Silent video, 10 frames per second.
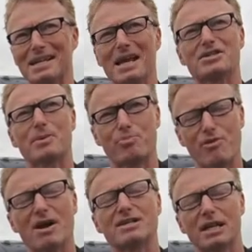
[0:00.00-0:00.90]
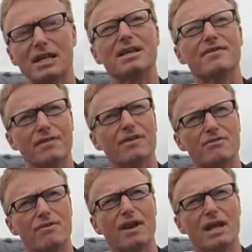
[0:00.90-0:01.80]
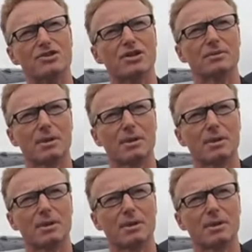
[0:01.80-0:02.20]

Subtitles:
They are surprisingly different. The Griffon engine,